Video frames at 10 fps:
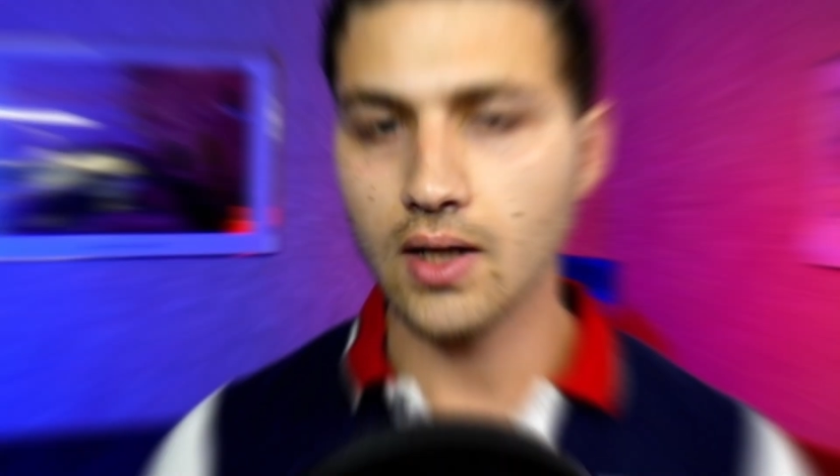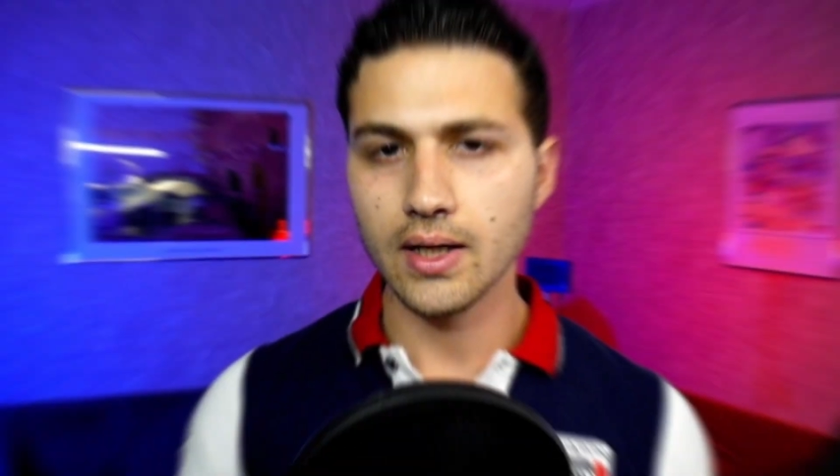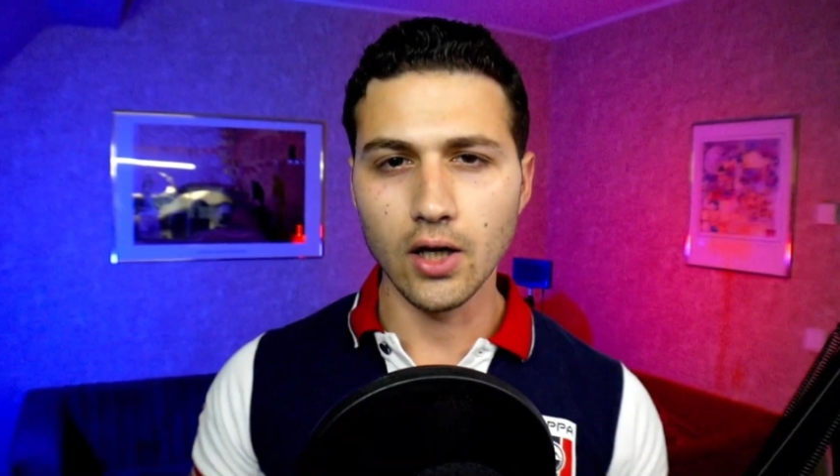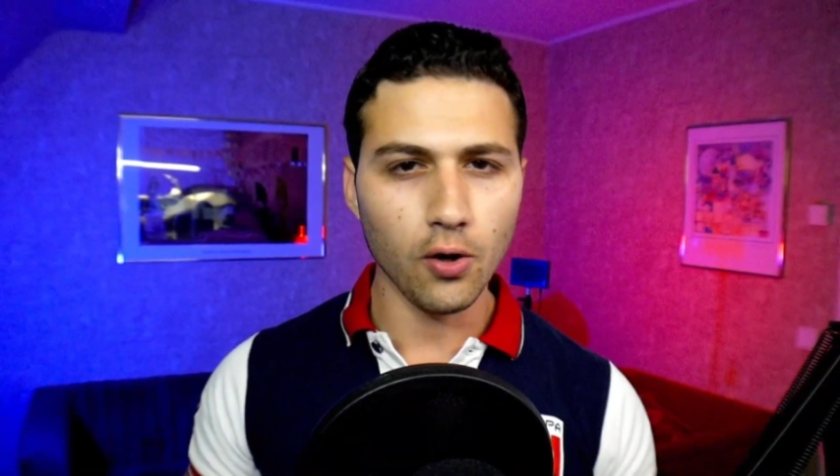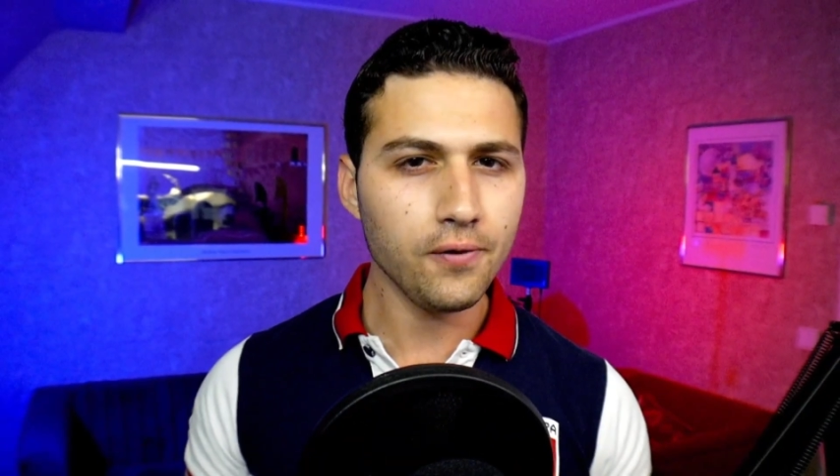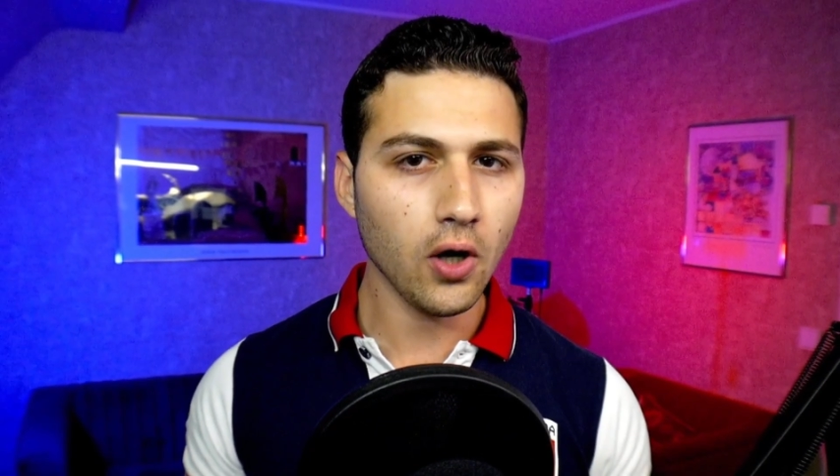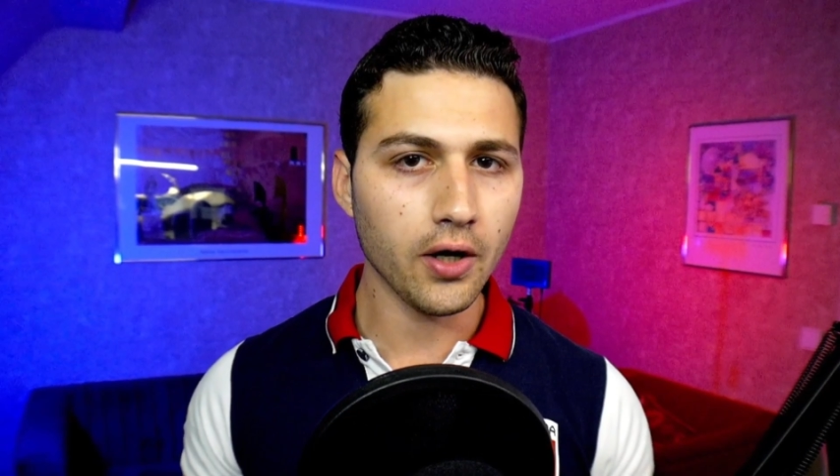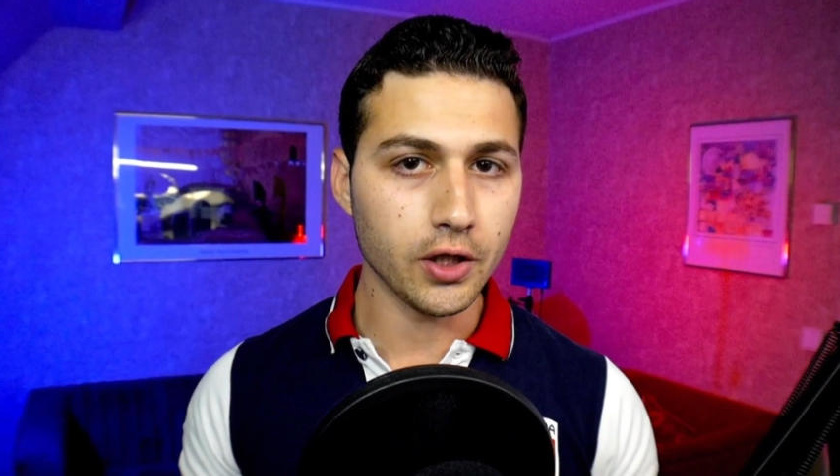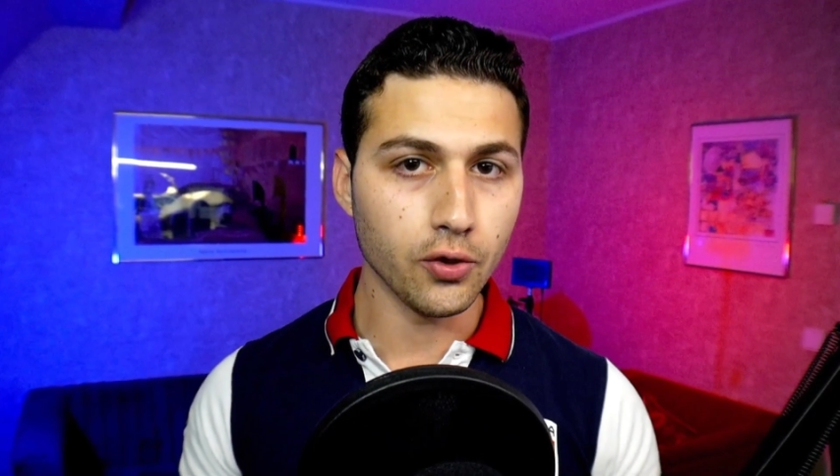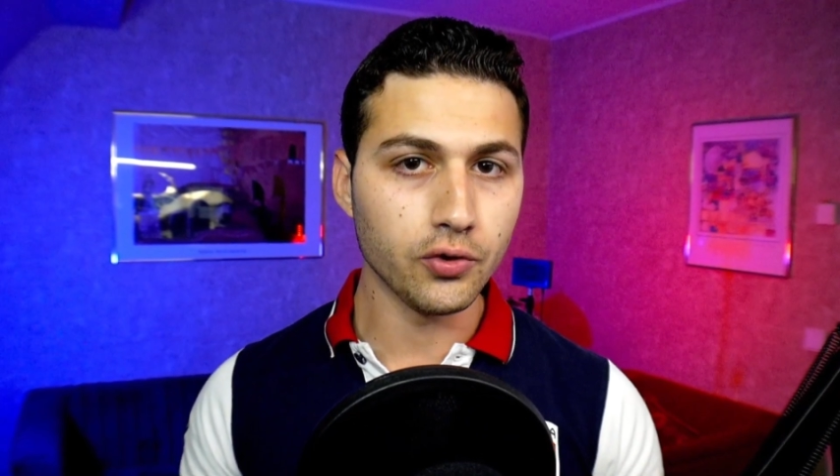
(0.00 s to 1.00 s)
Now, if you are
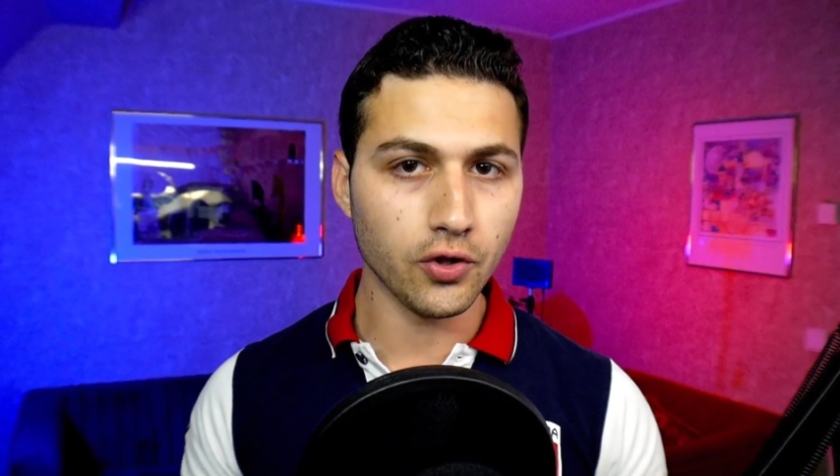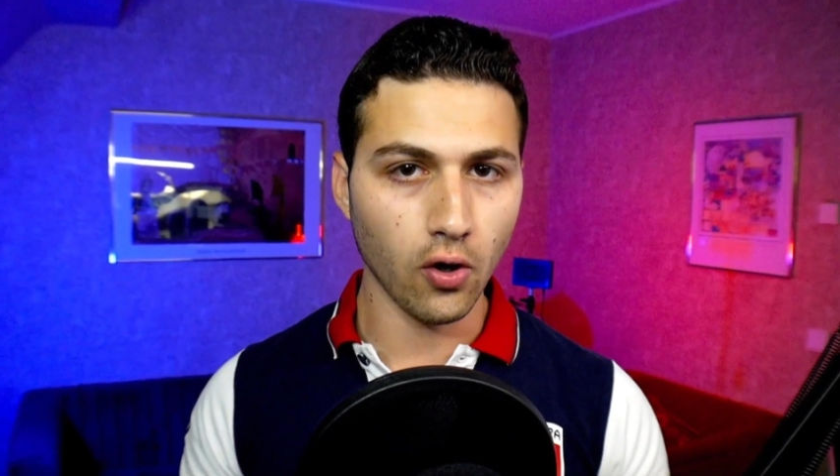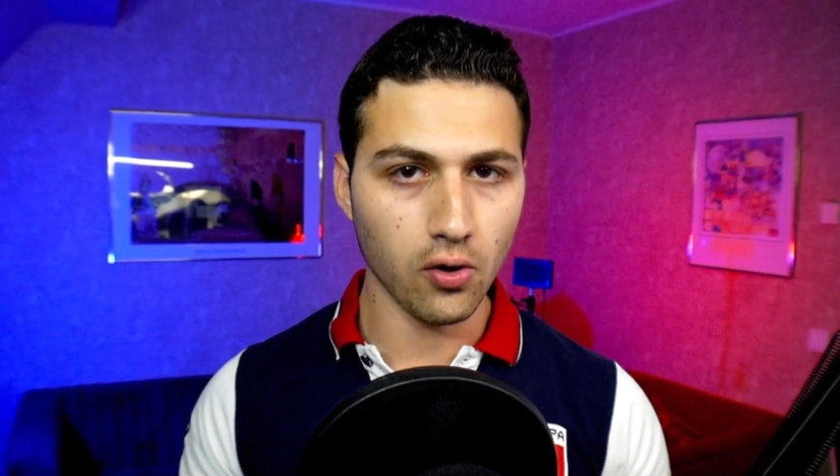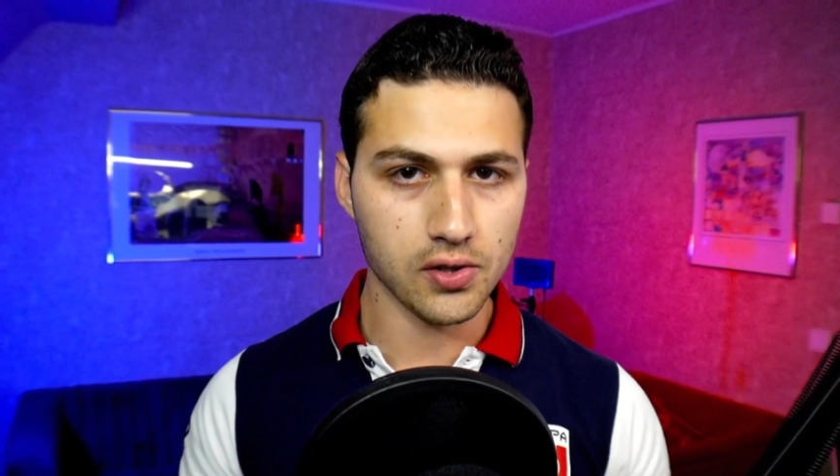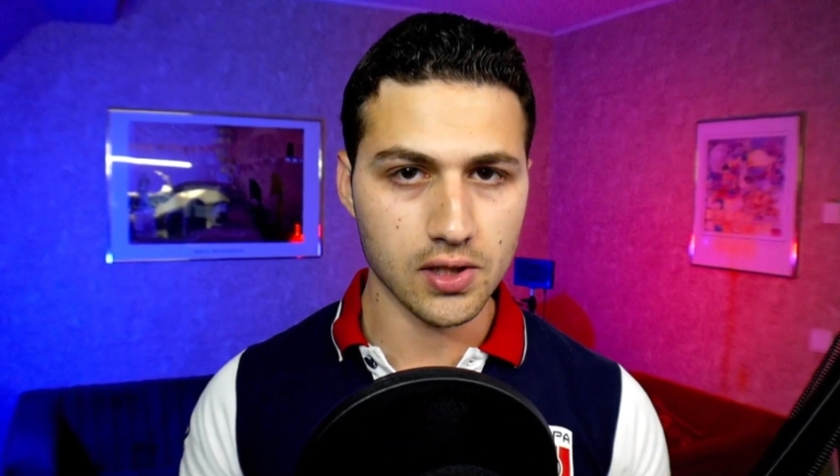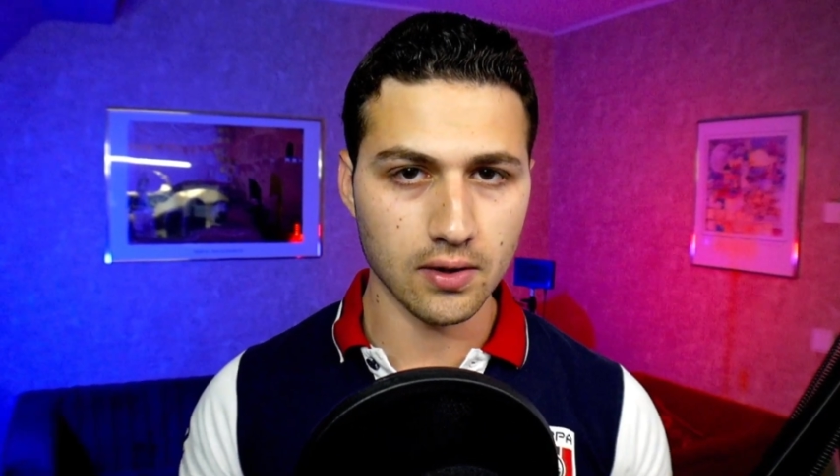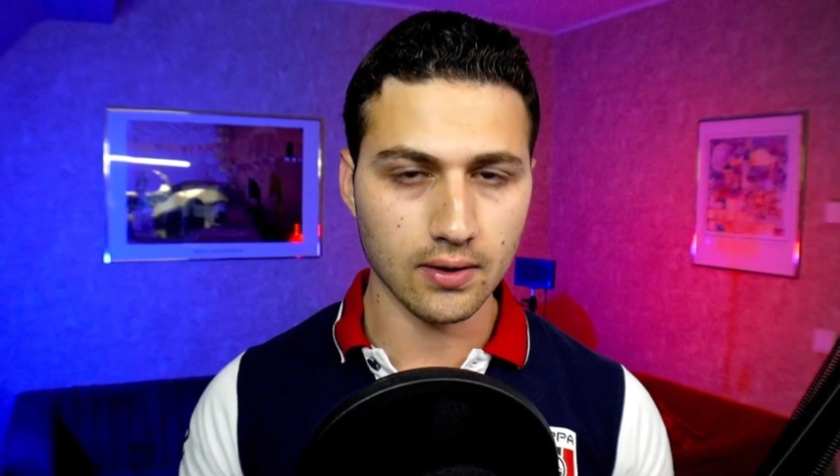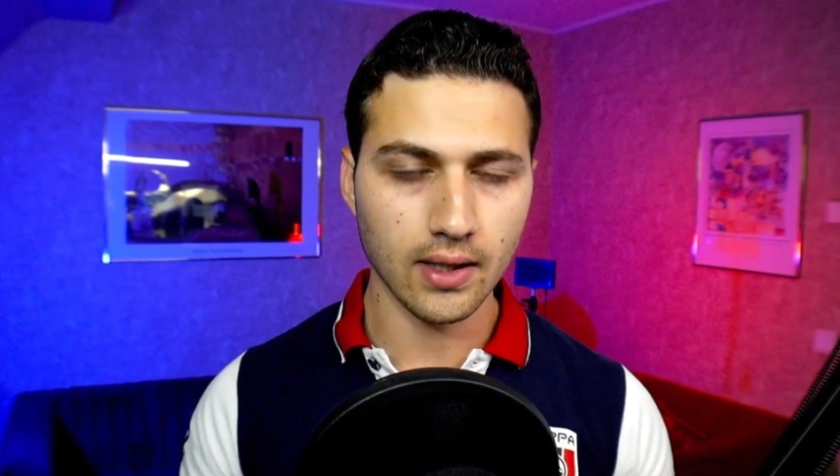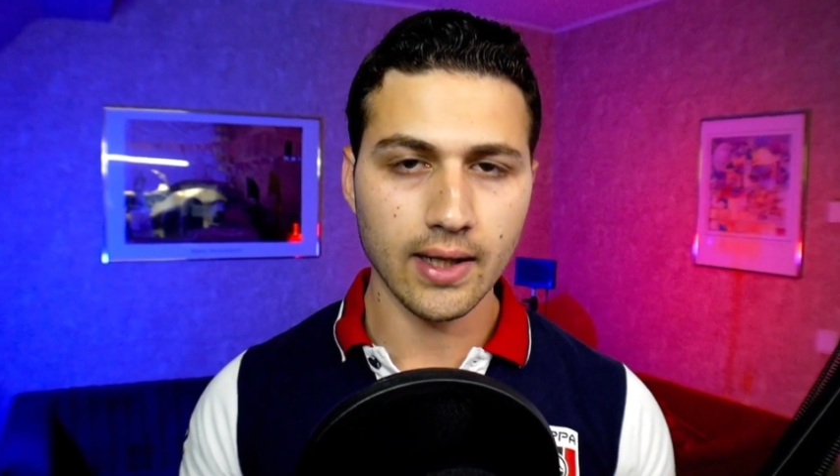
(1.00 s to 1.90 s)
new to OSINT,